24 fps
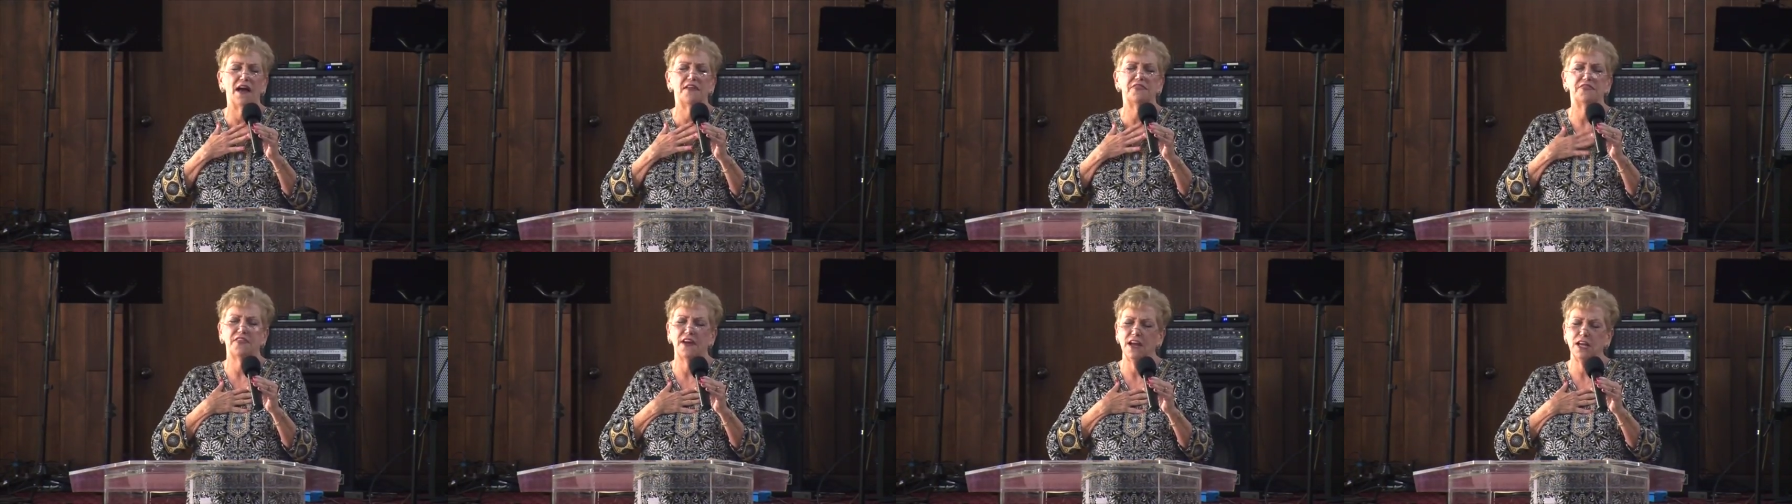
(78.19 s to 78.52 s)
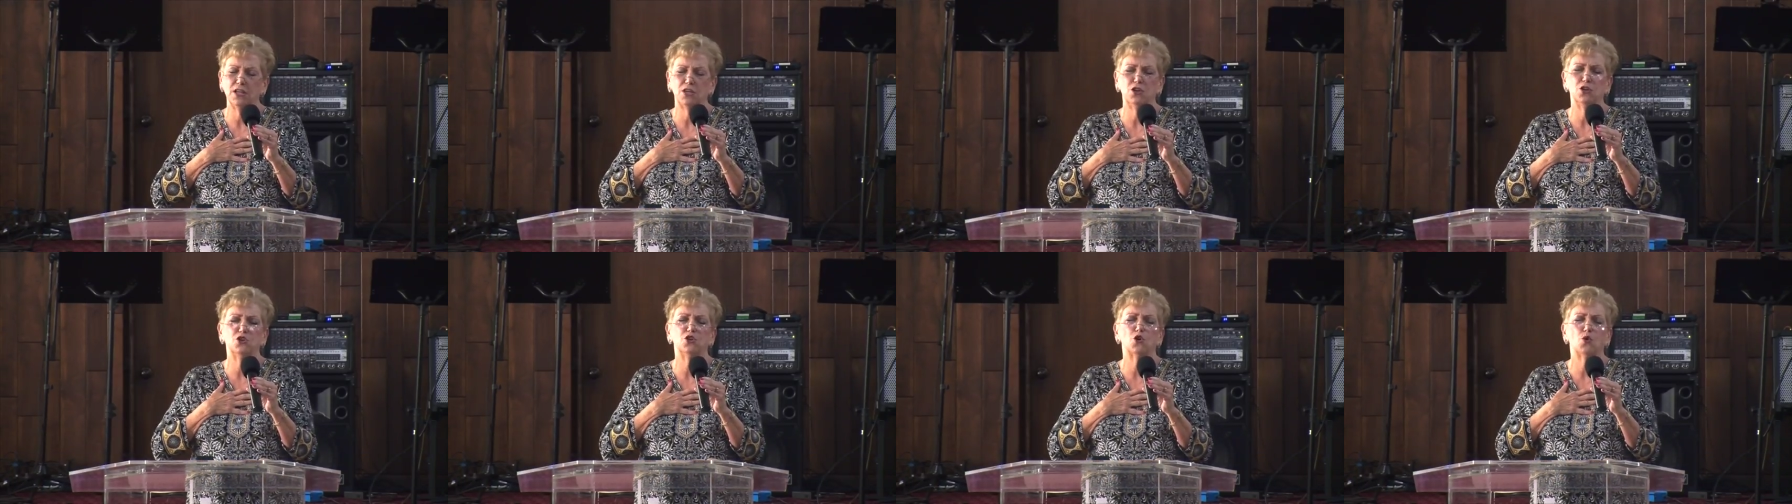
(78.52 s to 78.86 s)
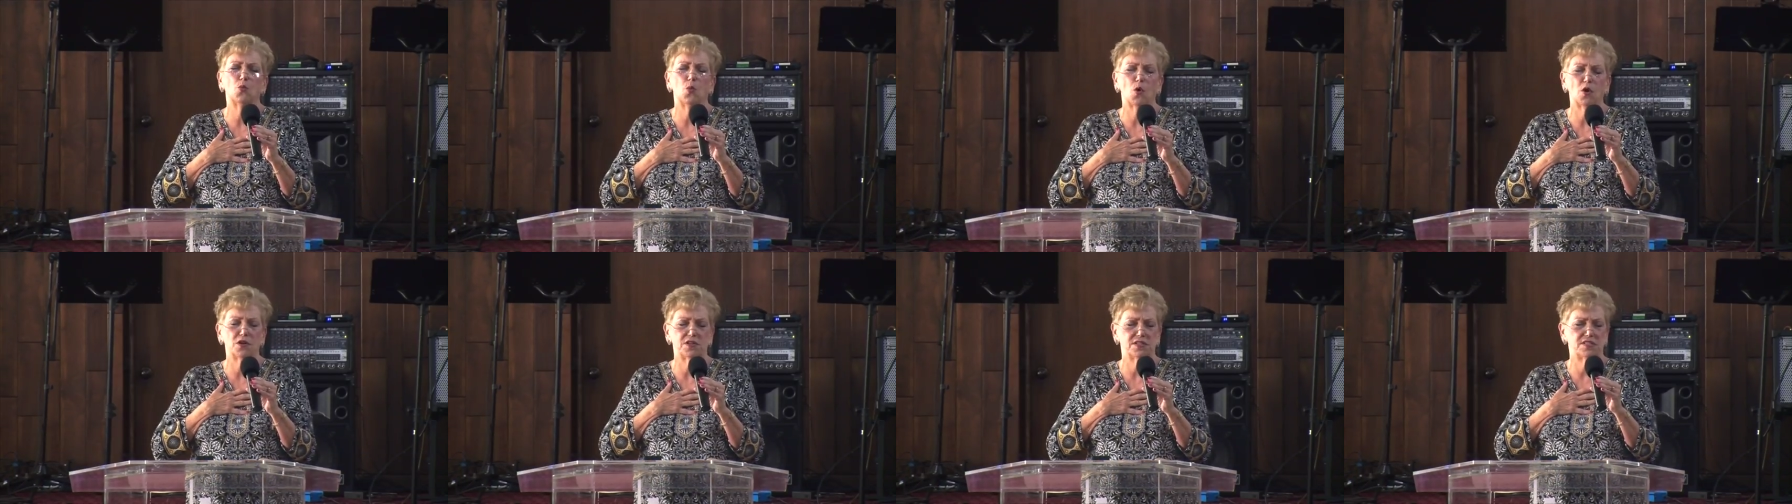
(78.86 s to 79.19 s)
I thank you.
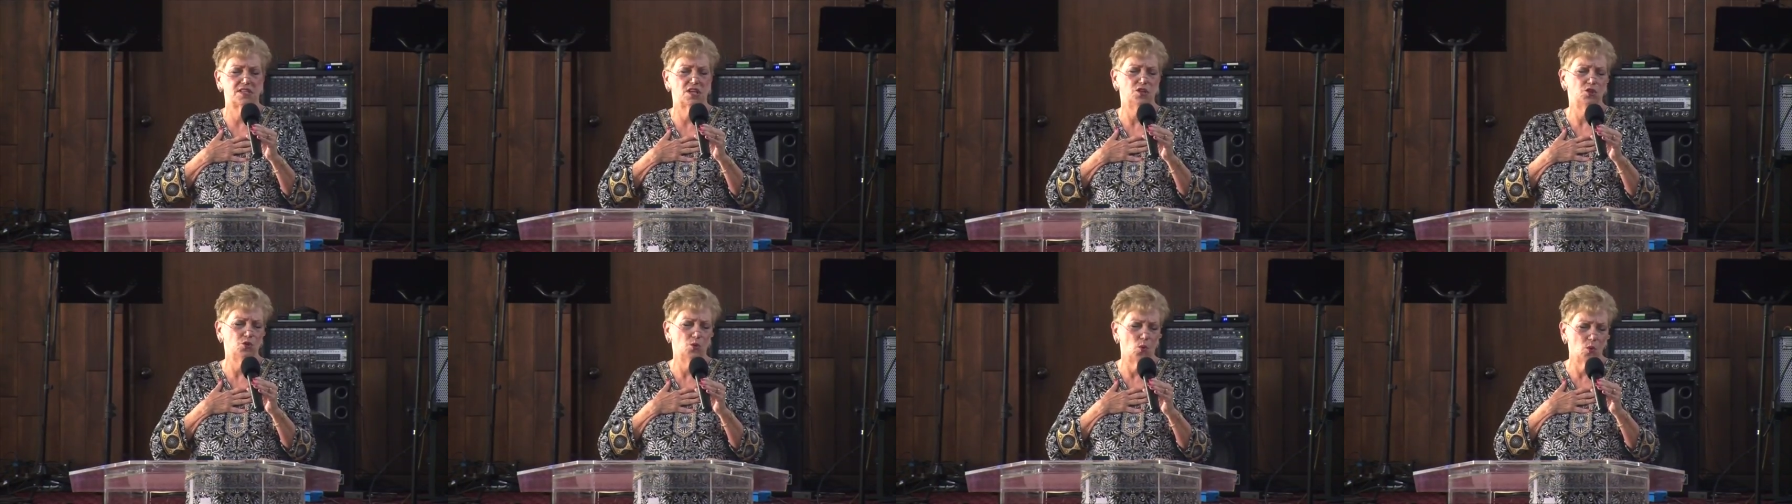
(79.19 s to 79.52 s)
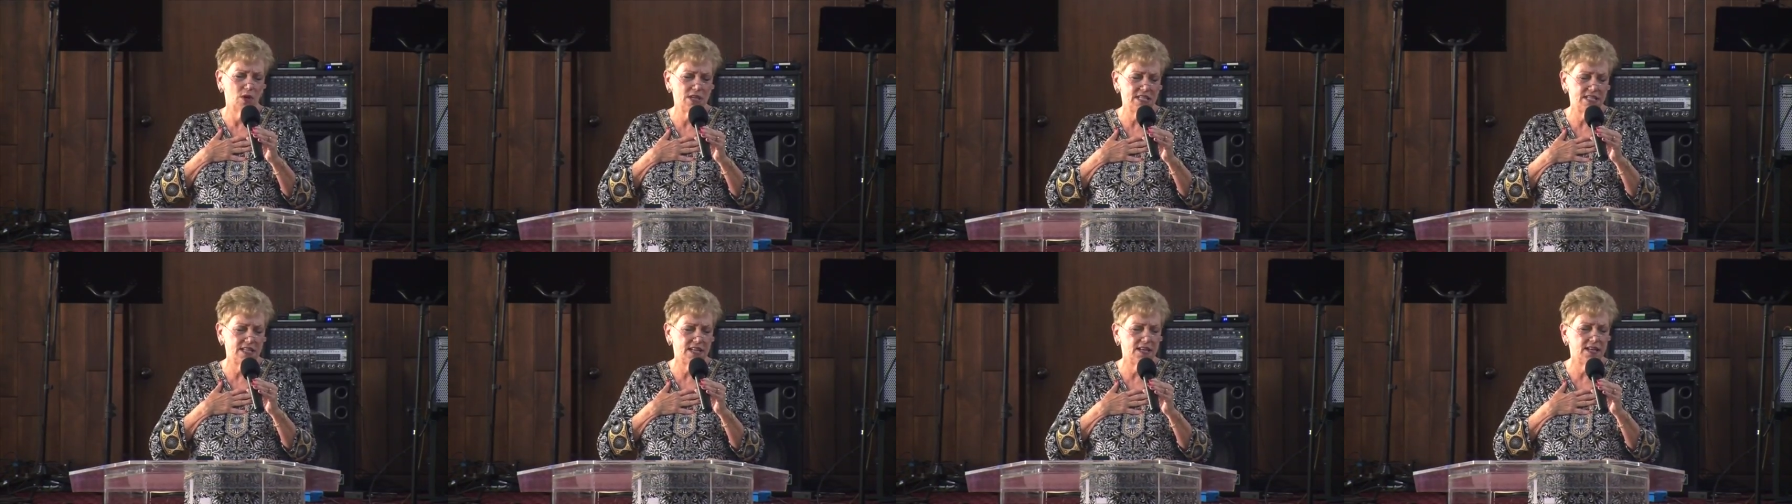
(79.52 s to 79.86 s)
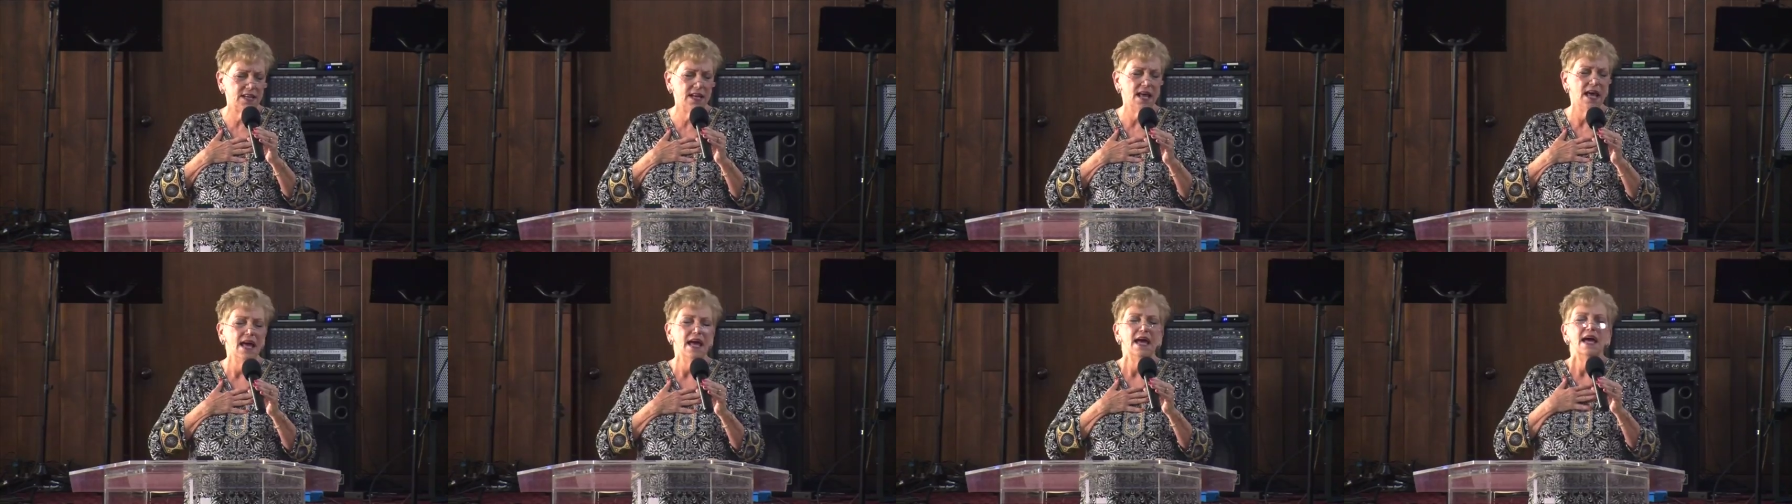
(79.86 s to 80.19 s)
Your word is
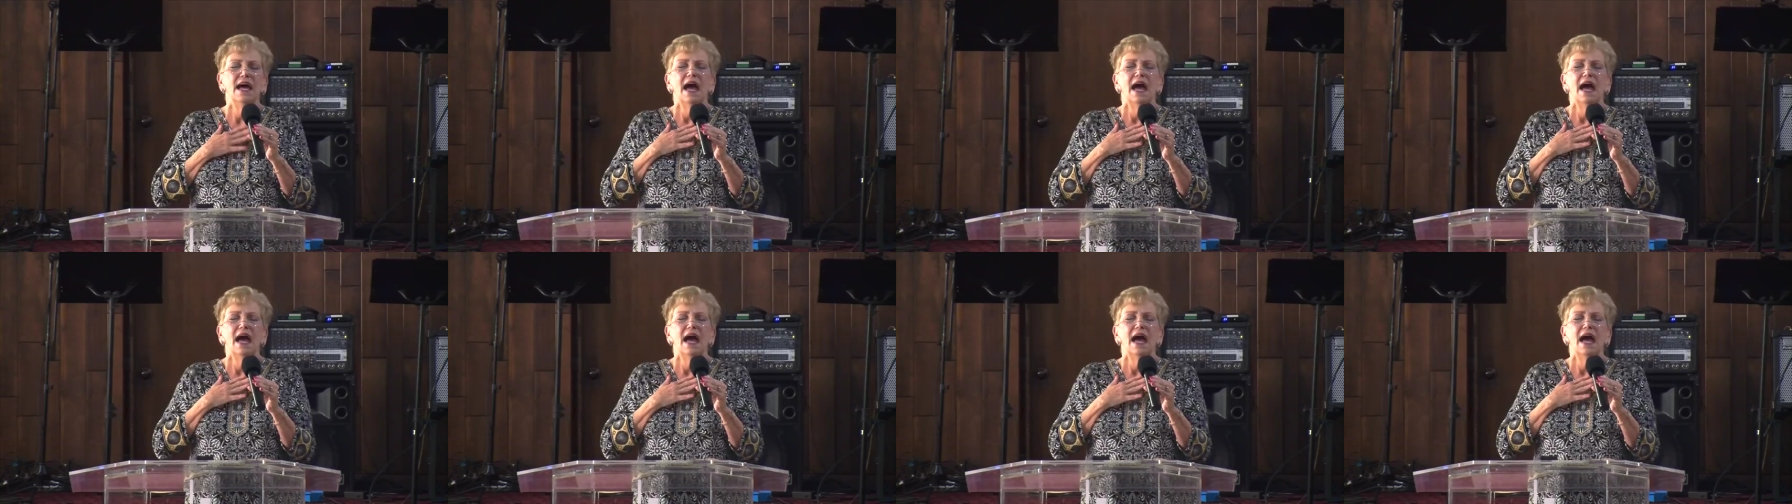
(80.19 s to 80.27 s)
anointed.